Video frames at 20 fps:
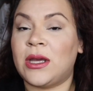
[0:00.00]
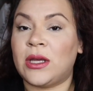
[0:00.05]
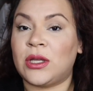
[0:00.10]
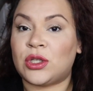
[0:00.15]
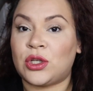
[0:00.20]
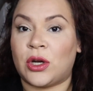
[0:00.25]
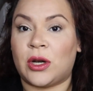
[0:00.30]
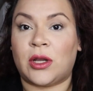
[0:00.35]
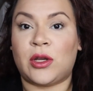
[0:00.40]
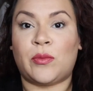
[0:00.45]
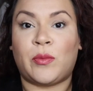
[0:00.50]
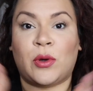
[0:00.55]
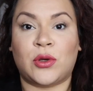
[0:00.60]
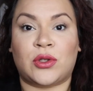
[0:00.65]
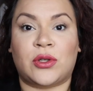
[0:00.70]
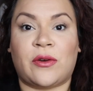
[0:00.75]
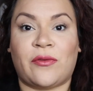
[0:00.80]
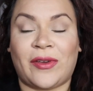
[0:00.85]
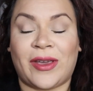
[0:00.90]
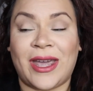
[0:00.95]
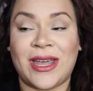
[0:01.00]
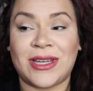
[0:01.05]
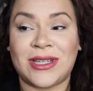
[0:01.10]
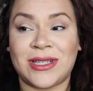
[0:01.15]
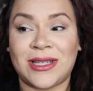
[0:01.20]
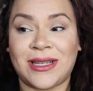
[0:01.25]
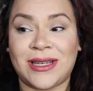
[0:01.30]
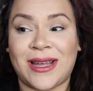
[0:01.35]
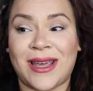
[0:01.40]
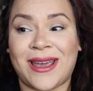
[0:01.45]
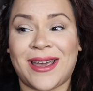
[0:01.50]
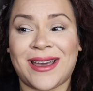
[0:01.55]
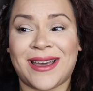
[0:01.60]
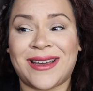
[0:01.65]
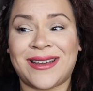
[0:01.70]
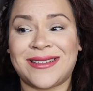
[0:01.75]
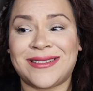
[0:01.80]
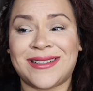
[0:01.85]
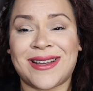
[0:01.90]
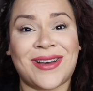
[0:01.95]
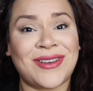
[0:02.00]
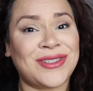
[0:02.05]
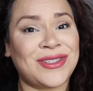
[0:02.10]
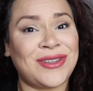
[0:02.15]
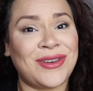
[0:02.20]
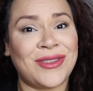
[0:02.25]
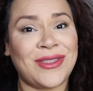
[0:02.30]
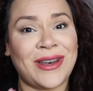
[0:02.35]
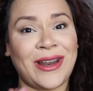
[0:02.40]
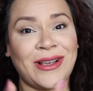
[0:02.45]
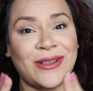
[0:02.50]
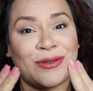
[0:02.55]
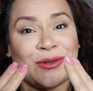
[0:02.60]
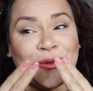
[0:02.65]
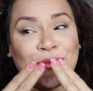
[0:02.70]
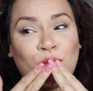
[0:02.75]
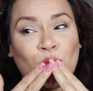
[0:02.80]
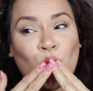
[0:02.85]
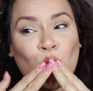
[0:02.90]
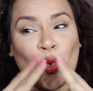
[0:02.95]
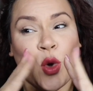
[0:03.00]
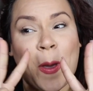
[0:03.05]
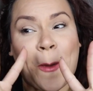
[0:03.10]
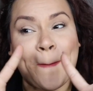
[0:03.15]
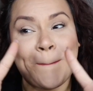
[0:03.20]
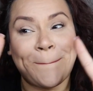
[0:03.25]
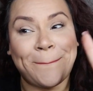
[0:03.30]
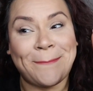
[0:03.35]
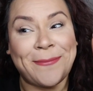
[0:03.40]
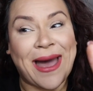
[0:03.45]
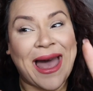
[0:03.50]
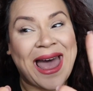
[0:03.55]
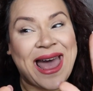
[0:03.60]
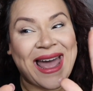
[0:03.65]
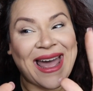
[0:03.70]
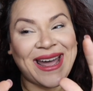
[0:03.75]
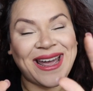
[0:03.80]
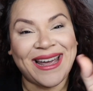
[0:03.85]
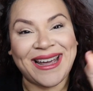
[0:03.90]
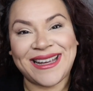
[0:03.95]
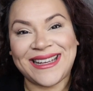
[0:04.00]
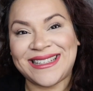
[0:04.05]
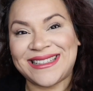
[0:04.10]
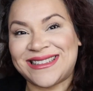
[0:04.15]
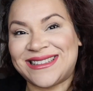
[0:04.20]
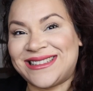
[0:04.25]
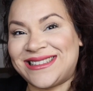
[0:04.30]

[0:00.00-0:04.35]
turn on your post notification, and I'll see you on the next one. Bye.